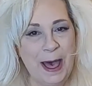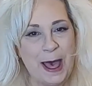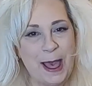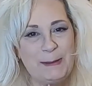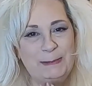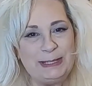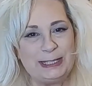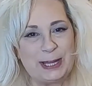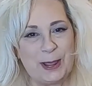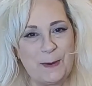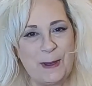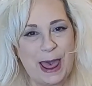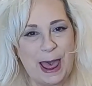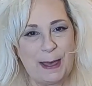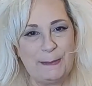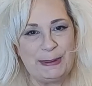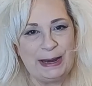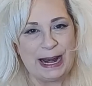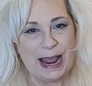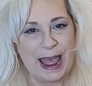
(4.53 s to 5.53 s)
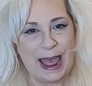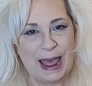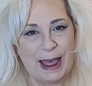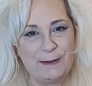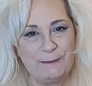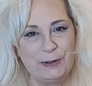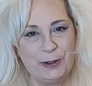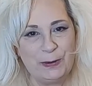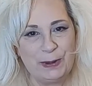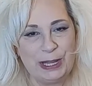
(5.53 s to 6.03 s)
I'm so happy to
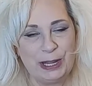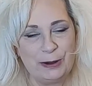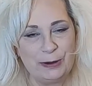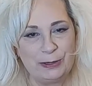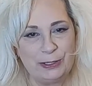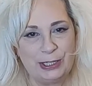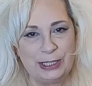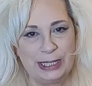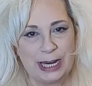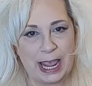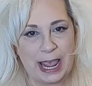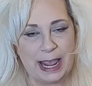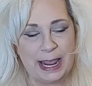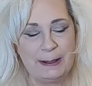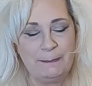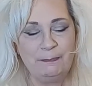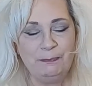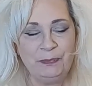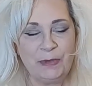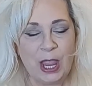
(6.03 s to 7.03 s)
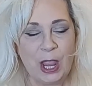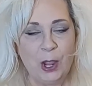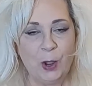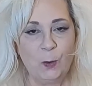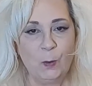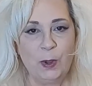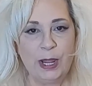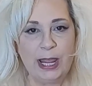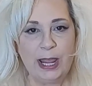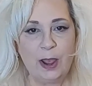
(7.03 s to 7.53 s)
have you here today.
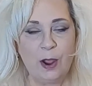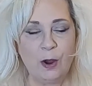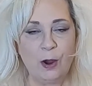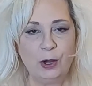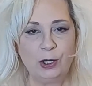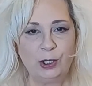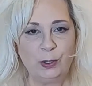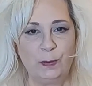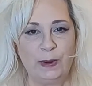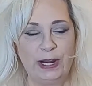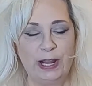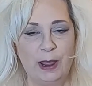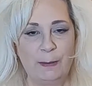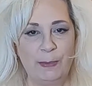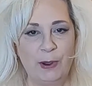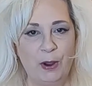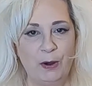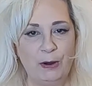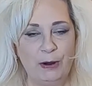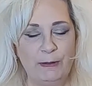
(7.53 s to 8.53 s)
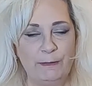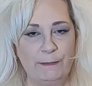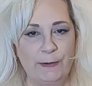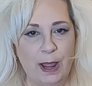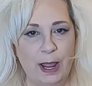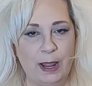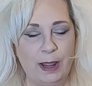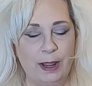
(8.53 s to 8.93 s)
We are doing a part of